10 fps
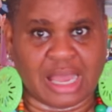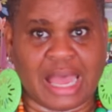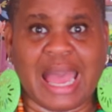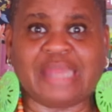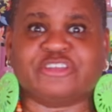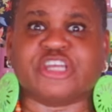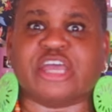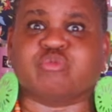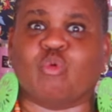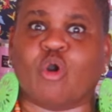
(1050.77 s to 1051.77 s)
I
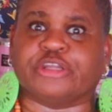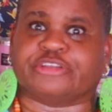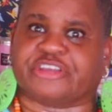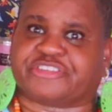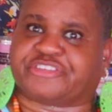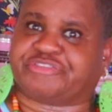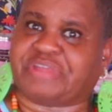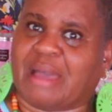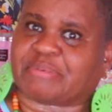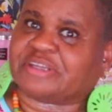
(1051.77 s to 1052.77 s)
just wanted to
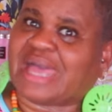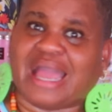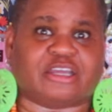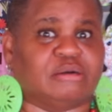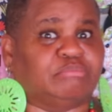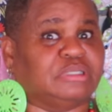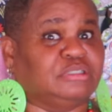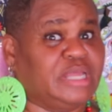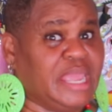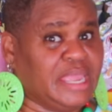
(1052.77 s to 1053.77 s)
stop because I couldn't
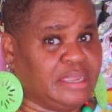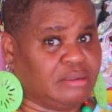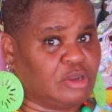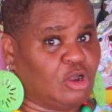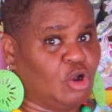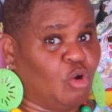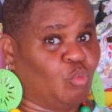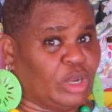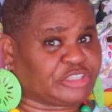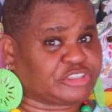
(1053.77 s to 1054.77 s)
believe
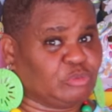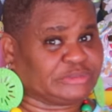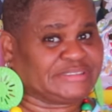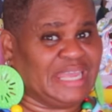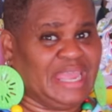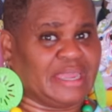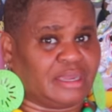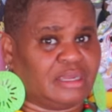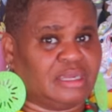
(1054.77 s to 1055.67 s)
what she was saying.